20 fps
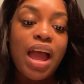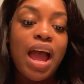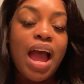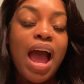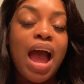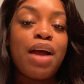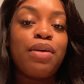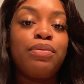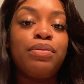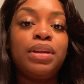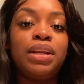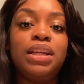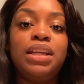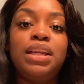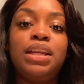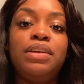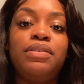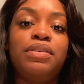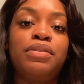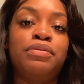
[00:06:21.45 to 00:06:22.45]
I really
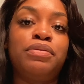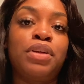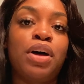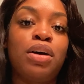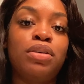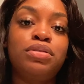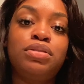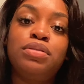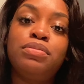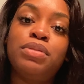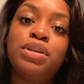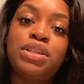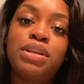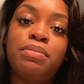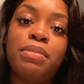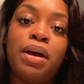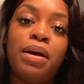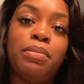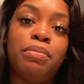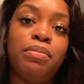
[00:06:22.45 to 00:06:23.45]
didn't even vlog too much at
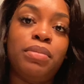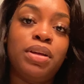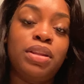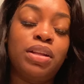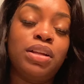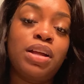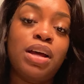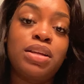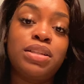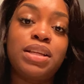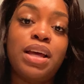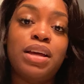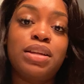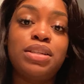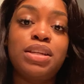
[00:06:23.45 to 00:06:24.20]
my mother-in-law's house.